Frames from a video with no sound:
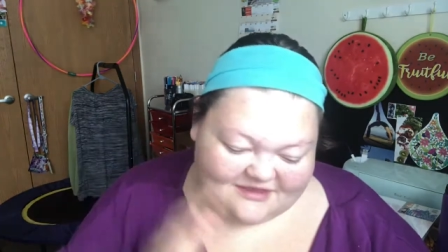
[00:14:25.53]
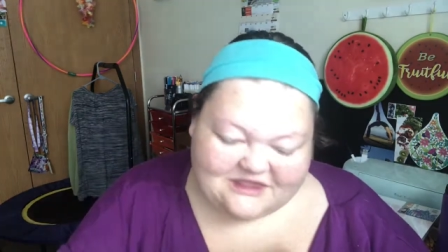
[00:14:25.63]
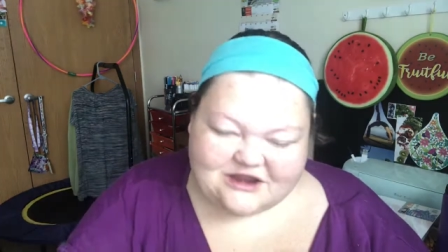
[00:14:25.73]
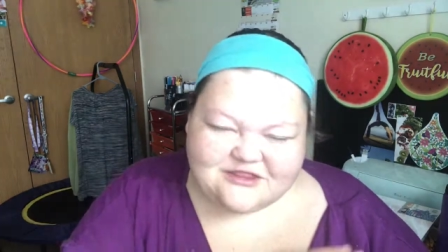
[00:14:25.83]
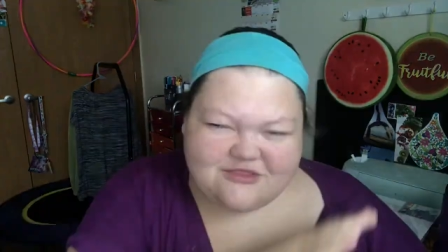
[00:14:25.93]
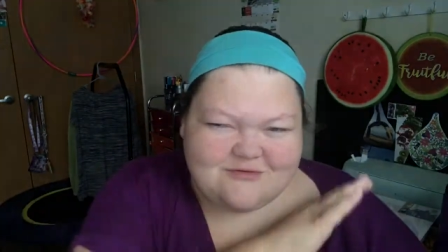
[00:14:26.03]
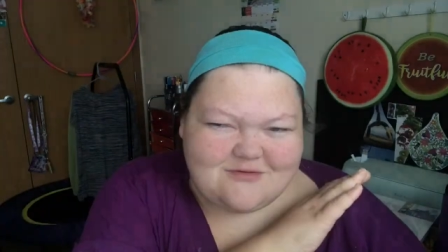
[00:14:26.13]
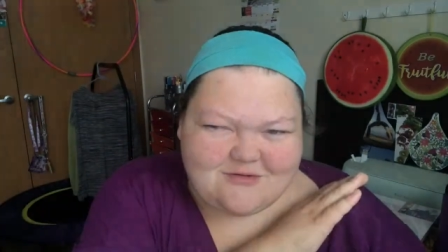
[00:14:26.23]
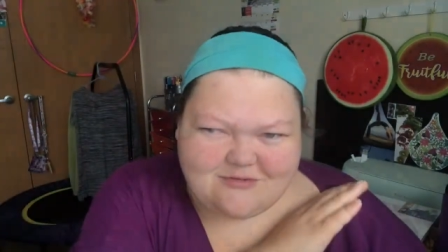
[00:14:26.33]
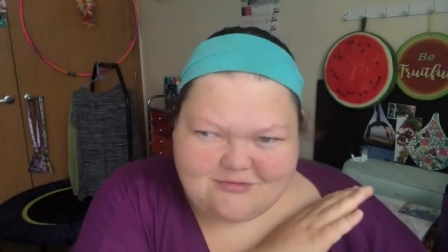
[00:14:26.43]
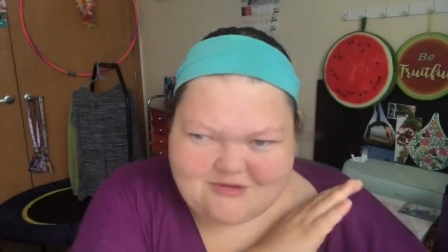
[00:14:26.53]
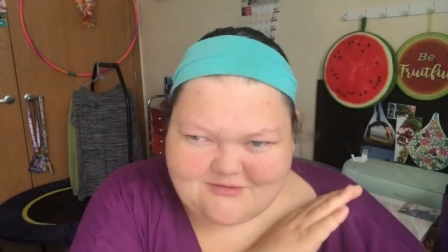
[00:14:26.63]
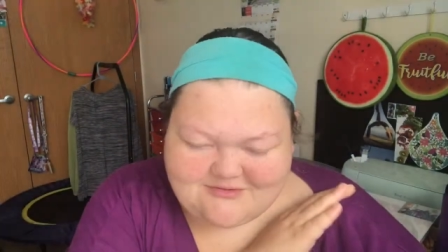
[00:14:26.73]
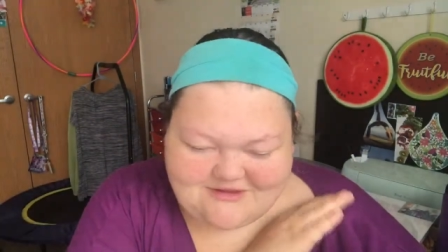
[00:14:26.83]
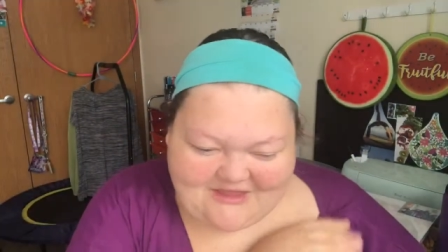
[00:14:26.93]
gonna do a quick
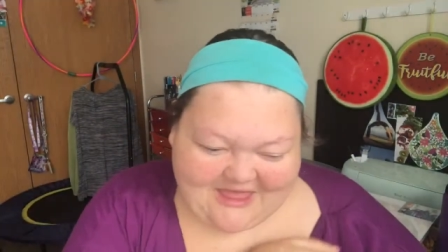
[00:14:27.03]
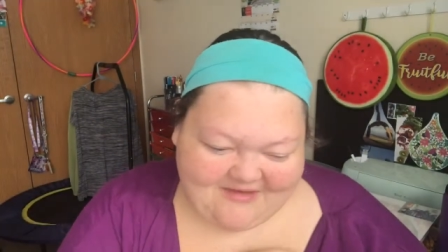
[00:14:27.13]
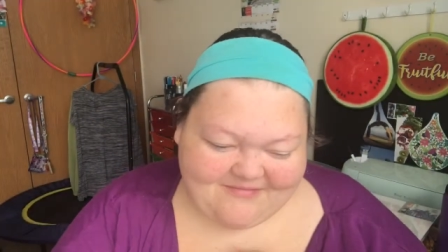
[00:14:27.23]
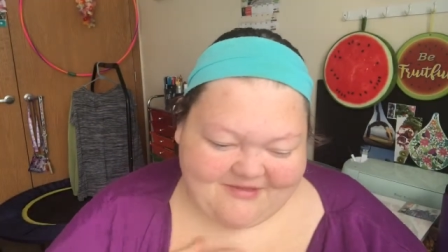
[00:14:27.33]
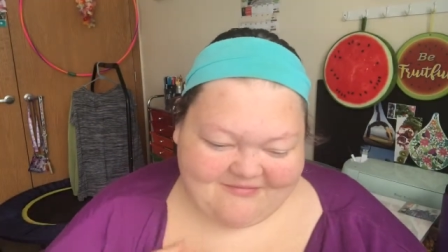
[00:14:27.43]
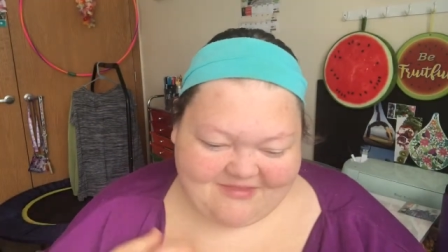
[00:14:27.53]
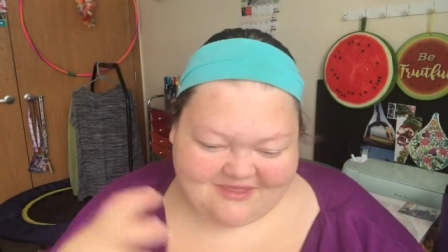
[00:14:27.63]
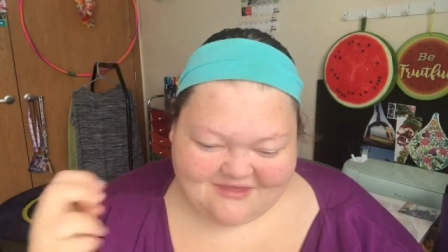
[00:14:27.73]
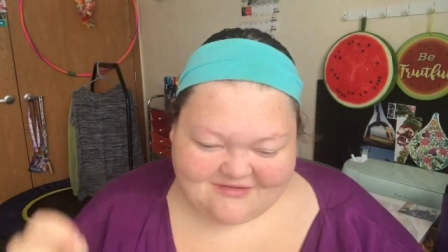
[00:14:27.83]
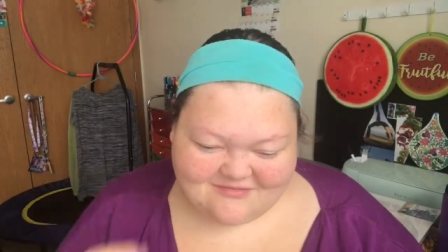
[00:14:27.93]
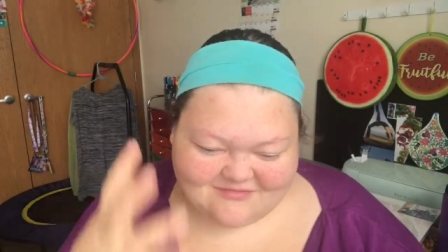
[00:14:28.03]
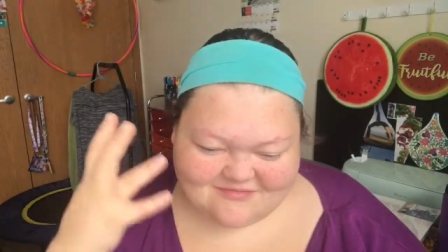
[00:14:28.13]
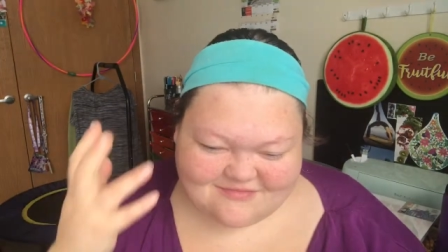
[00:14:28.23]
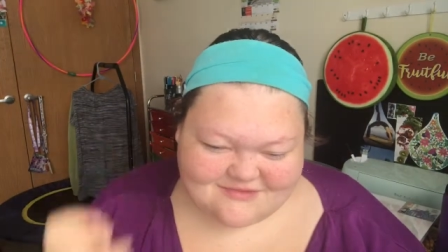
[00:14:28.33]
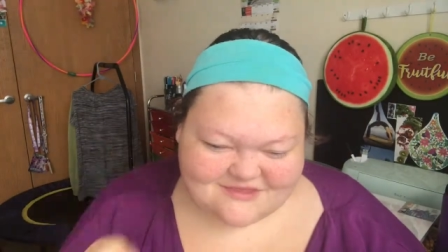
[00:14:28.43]
recap of like,
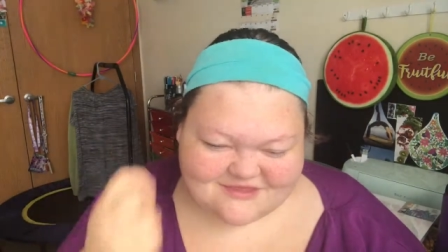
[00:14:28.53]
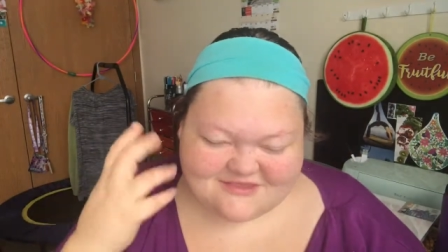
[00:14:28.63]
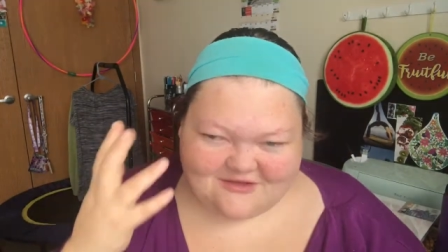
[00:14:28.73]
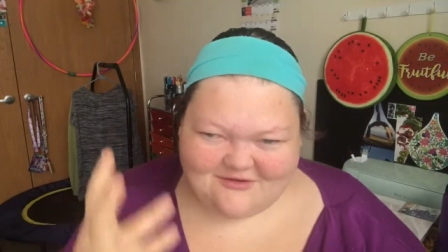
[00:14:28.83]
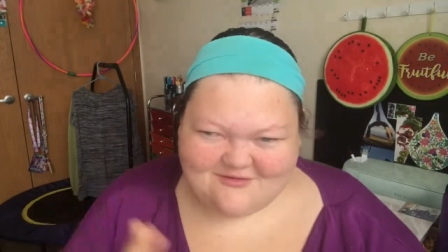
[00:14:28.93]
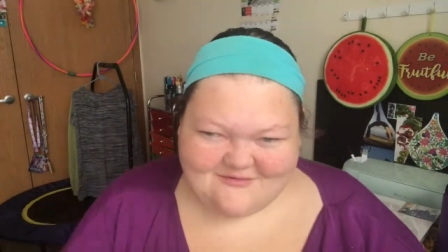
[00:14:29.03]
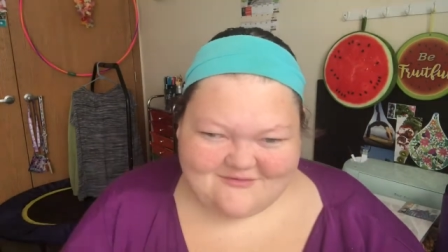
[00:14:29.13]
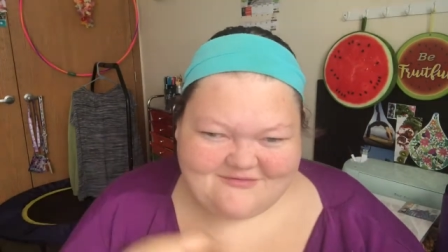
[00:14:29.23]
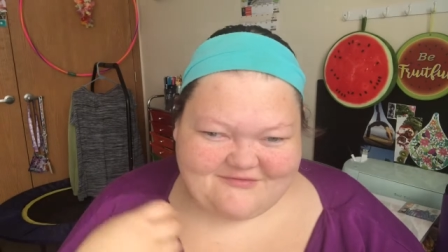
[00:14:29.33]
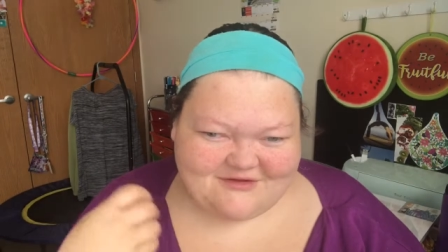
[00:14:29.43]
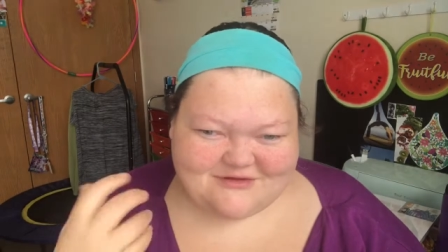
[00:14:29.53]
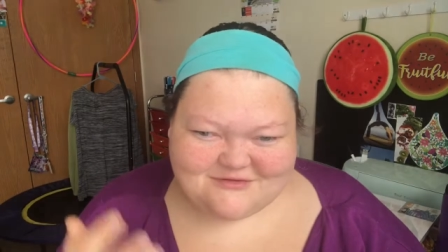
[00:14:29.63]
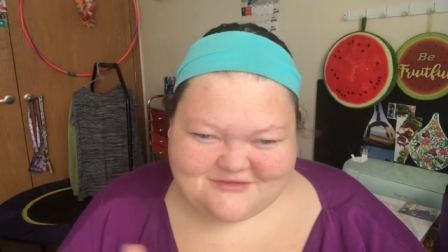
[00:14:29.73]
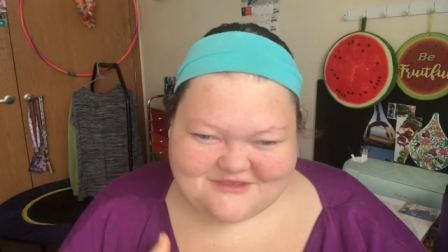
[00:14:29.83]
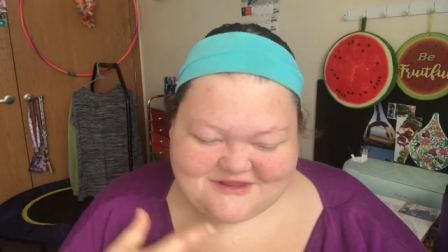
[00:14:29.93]
just so if you're
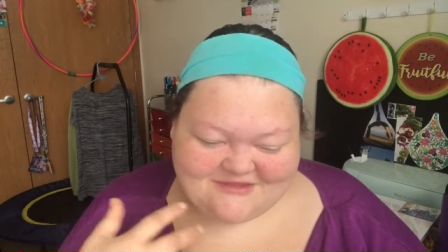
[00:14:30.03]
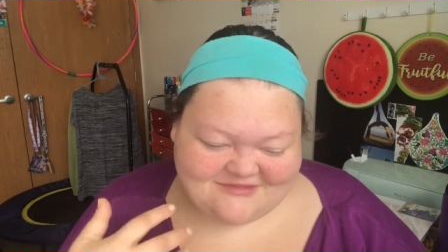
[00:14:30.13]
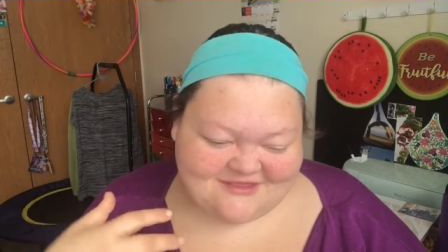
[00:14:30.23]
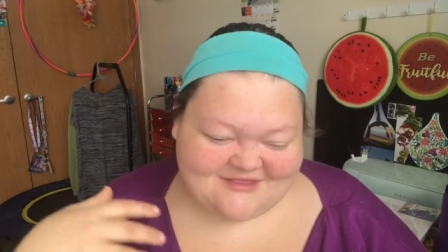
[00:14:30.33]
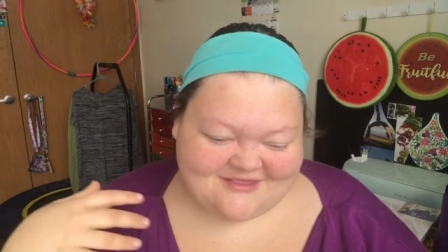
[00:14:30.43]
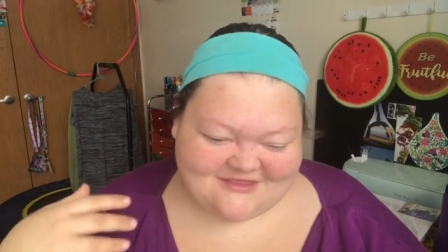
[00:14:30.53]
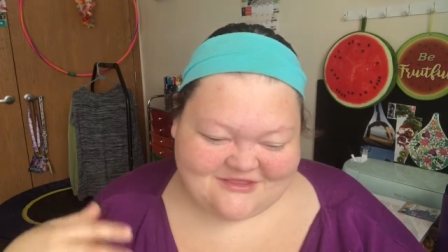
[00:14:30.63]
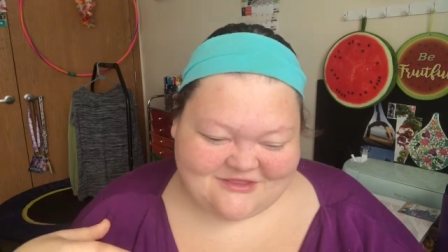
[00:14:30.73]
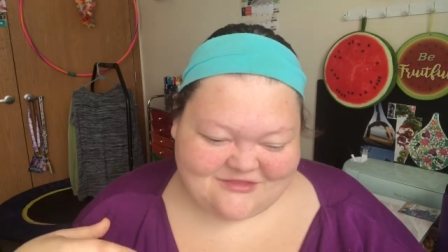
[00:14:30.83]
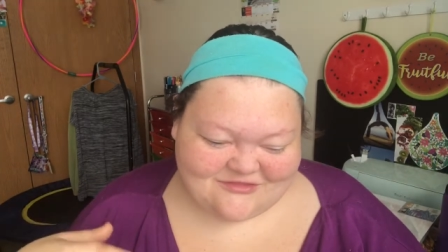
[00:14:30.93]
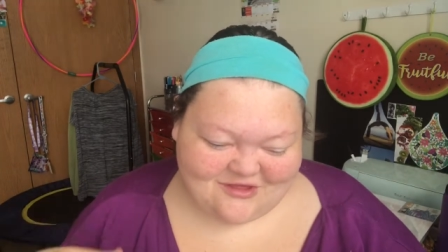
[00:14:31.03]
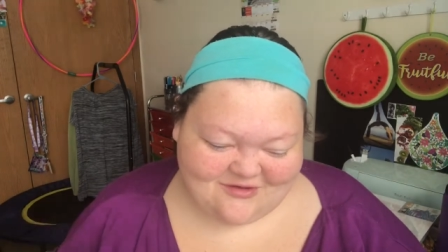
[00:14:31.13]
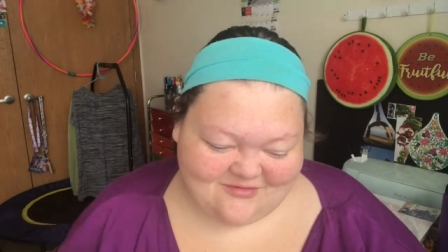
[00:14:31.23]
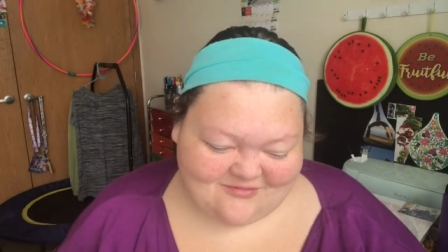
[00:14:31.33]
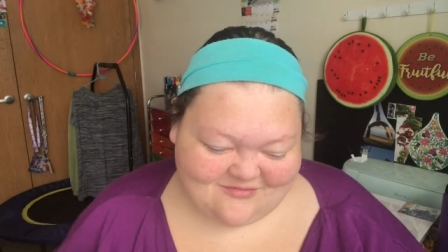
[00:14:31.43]
interested in this and you
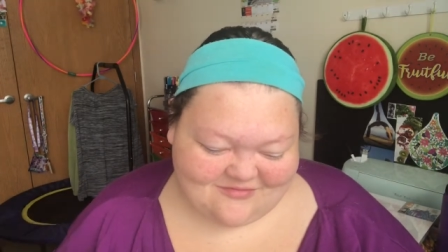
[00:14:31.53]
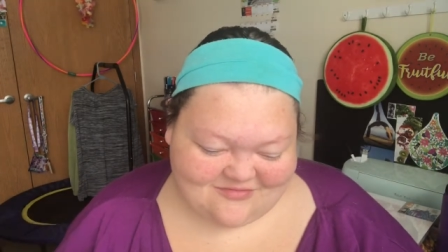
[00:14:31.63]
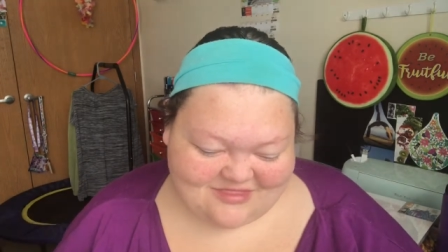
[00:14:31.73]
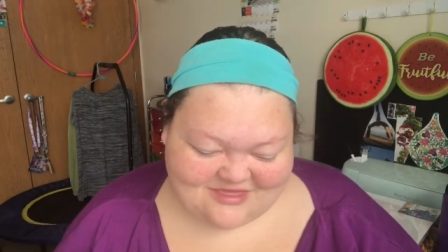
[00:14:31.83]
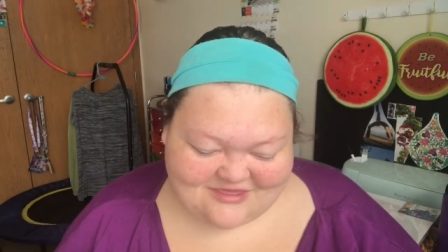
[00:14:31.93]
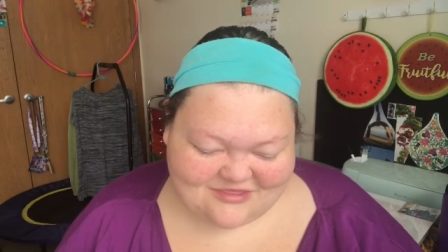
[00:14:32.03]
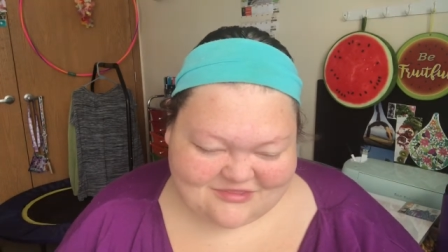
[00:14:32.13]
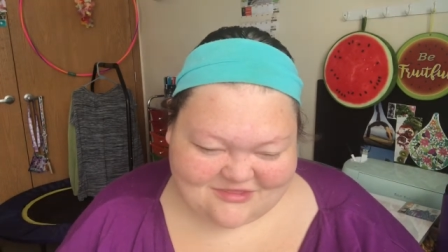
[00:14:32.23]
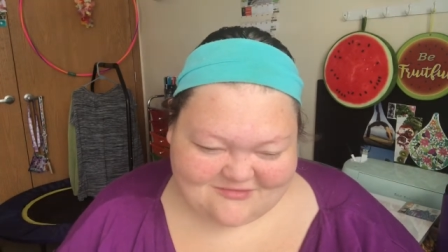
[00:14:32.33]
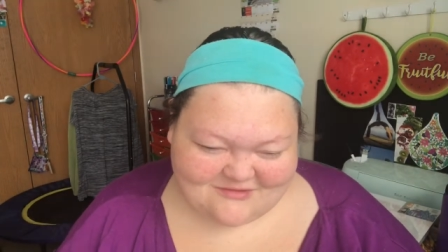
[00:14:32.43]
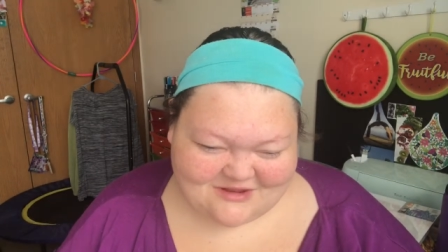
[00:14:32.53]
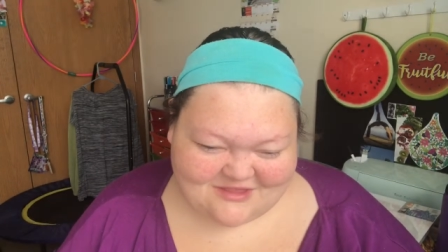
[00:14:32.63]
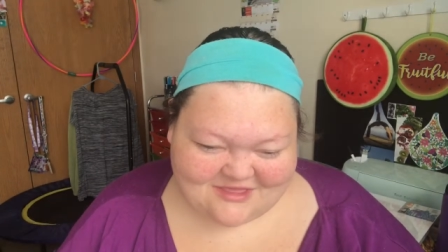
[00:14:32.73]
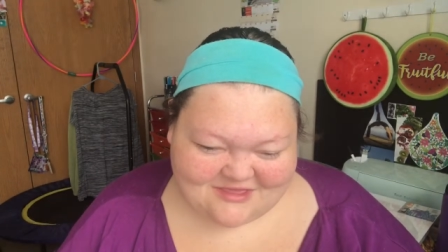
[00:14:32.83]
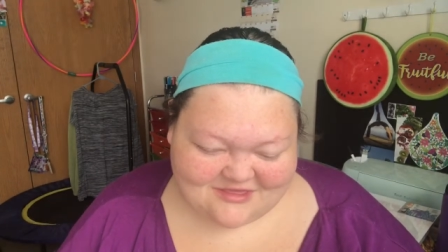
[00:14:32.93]
know, like you just want to
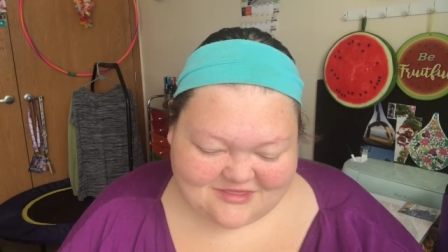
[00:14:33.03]
like